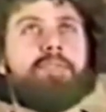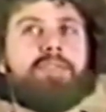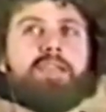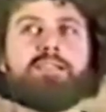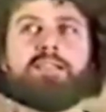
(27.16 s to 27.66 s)
The
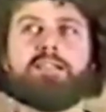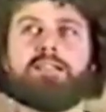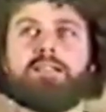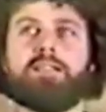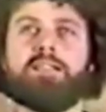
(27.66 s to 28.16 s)
things
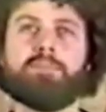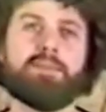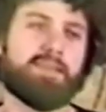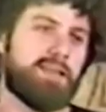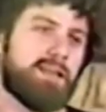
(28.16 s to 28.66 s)
that uh, in the
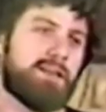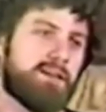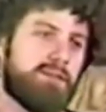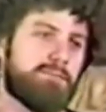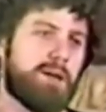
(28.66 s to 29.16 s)

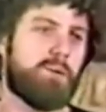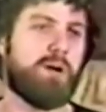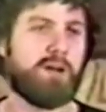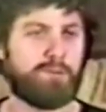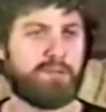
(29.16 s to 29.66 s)
beginning of my
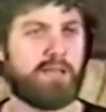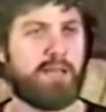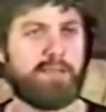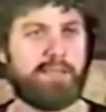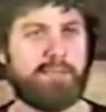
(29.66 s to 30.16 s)
walk with
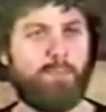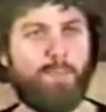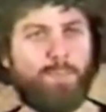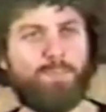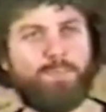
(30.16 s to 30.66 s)
God that
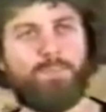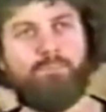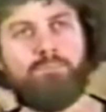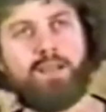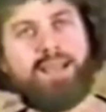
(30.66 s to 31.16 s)

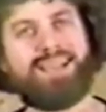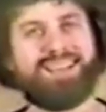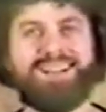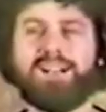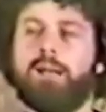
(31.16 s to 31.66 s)
that I
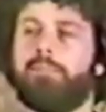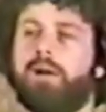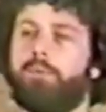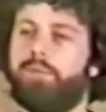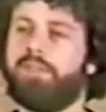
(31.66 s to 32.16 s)
got hung
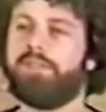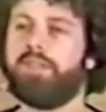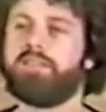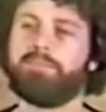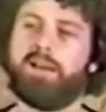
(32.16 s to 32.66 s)
up on were the
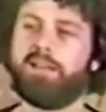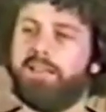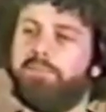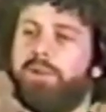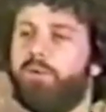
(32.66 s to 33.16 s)
things
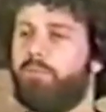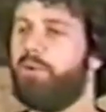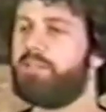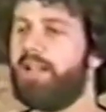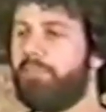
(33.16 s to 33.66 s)
about Him that were
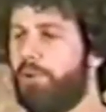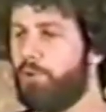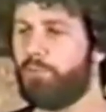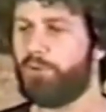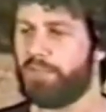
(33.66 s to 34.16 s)
most like
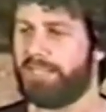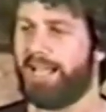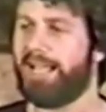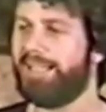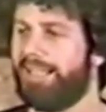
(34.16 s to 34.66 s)
my own
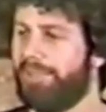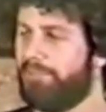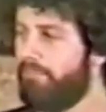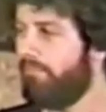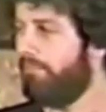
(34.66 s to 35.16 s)
personality.
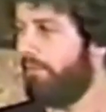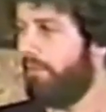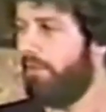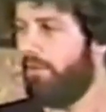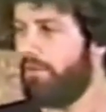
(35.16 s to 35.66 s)

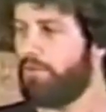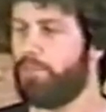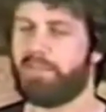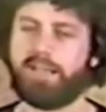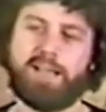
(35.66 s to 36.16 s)
It's
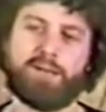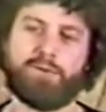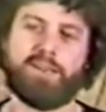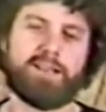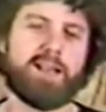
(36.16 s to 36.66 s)
almost like I
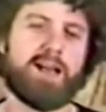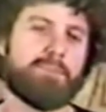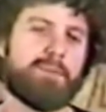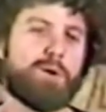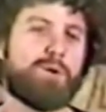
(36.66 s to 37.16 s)
created
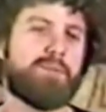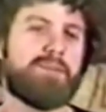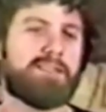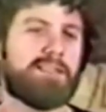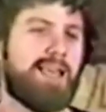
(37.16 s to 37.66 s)
God in my own
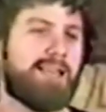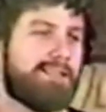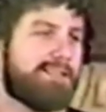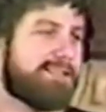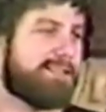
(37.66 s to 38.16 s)
image and
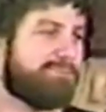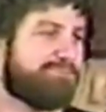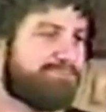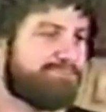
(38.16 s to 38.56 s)
likeness.